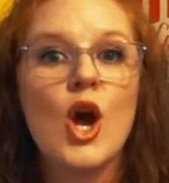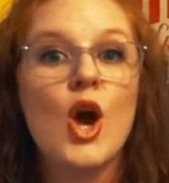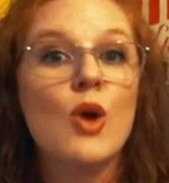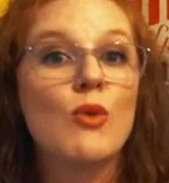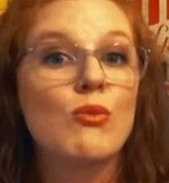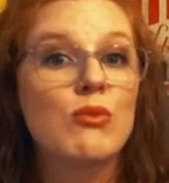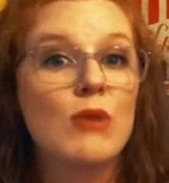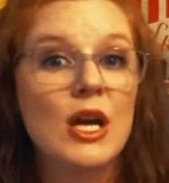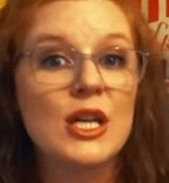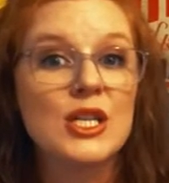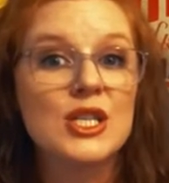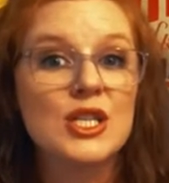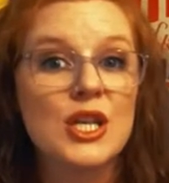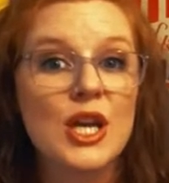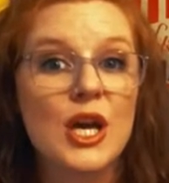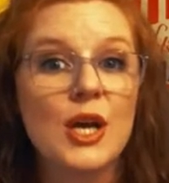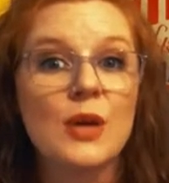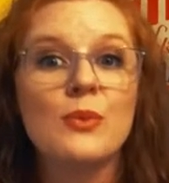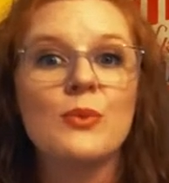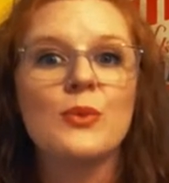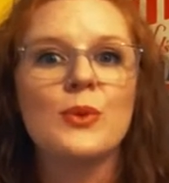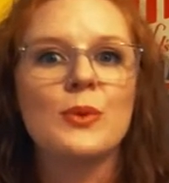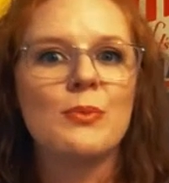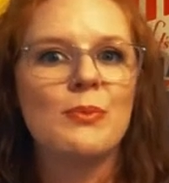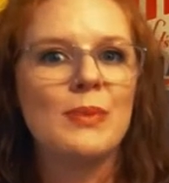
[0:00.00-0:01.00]
Russia
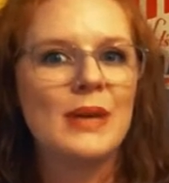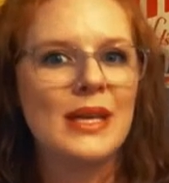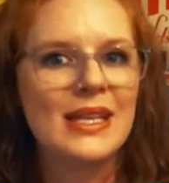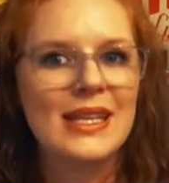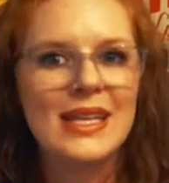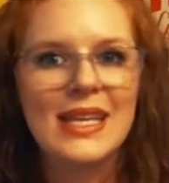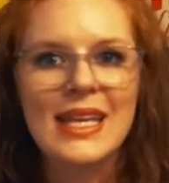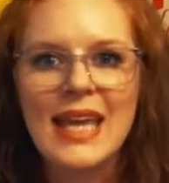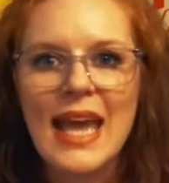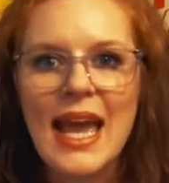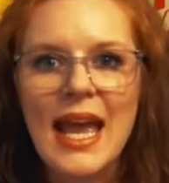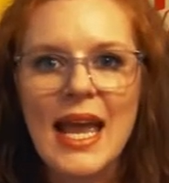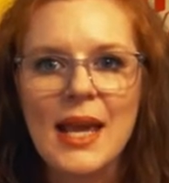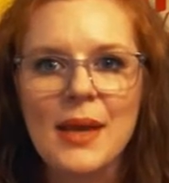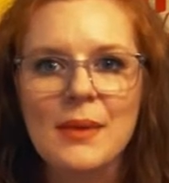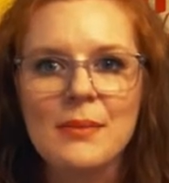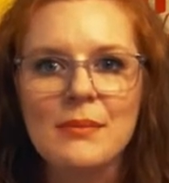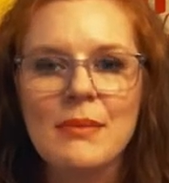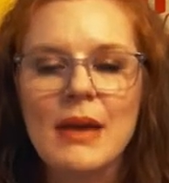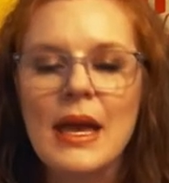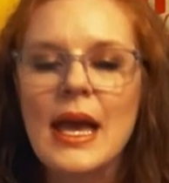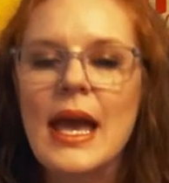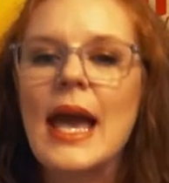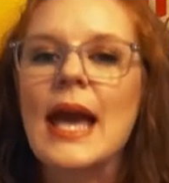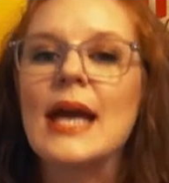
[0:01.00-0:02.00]
would be in the game,
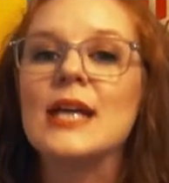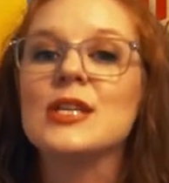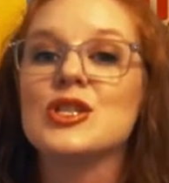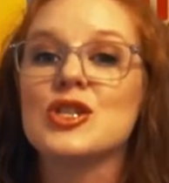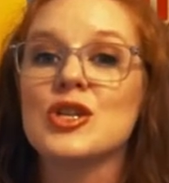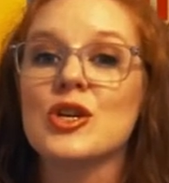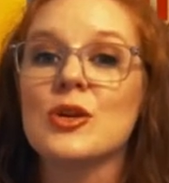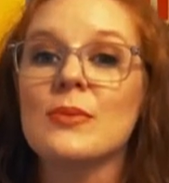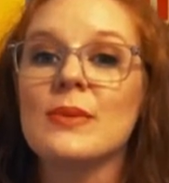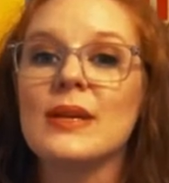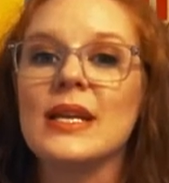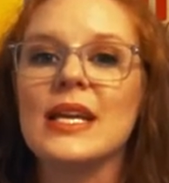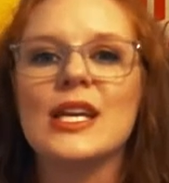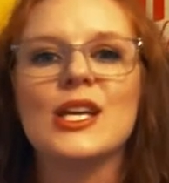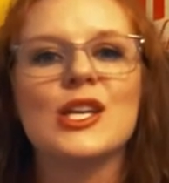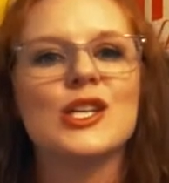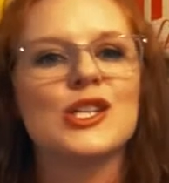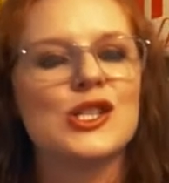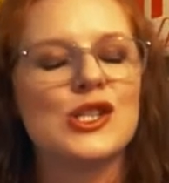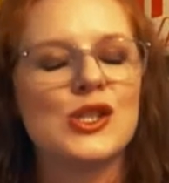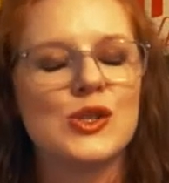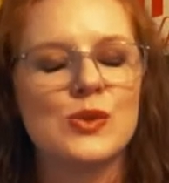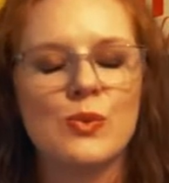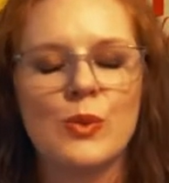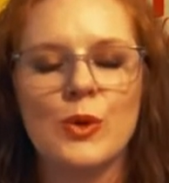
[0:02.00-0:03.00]
and Germany could
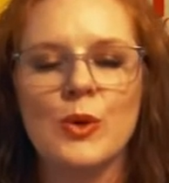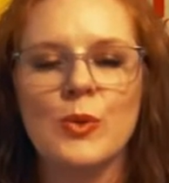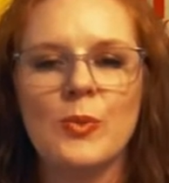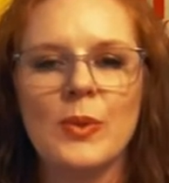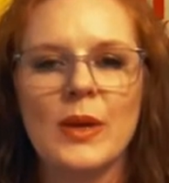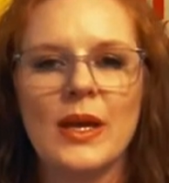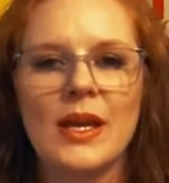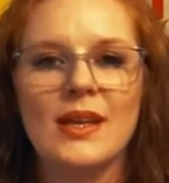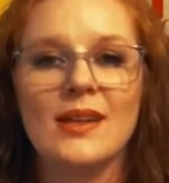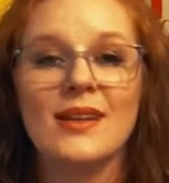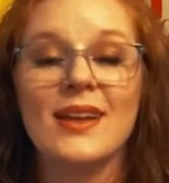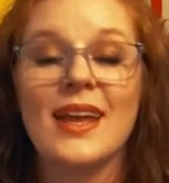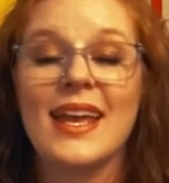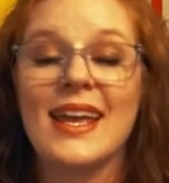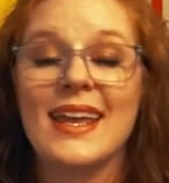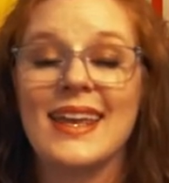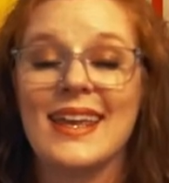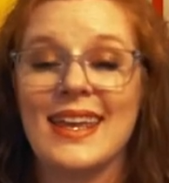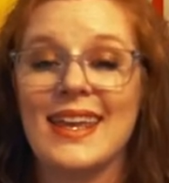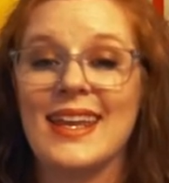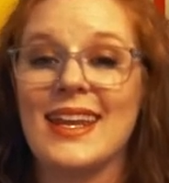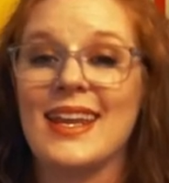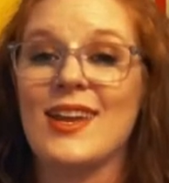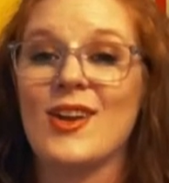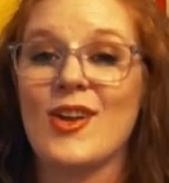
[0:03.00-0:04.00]
swoop in and
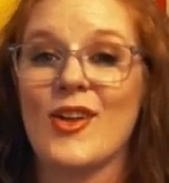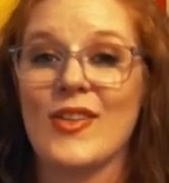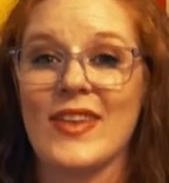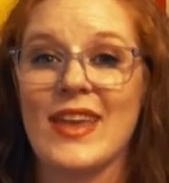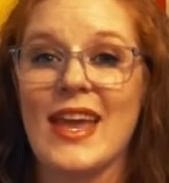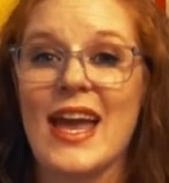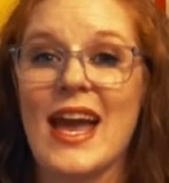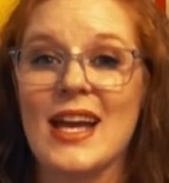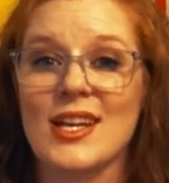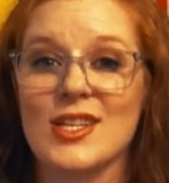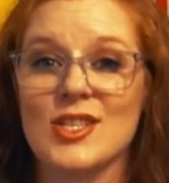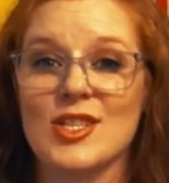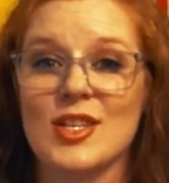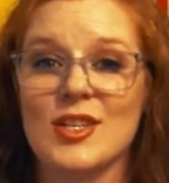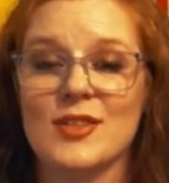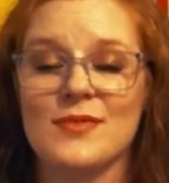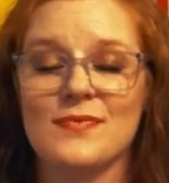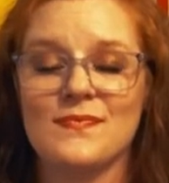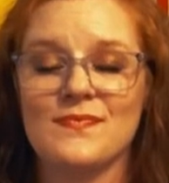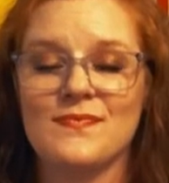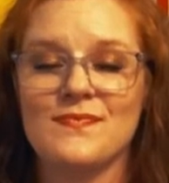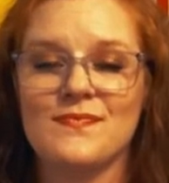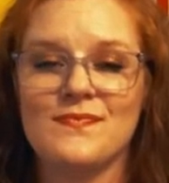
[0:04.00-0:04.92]
get in on the action.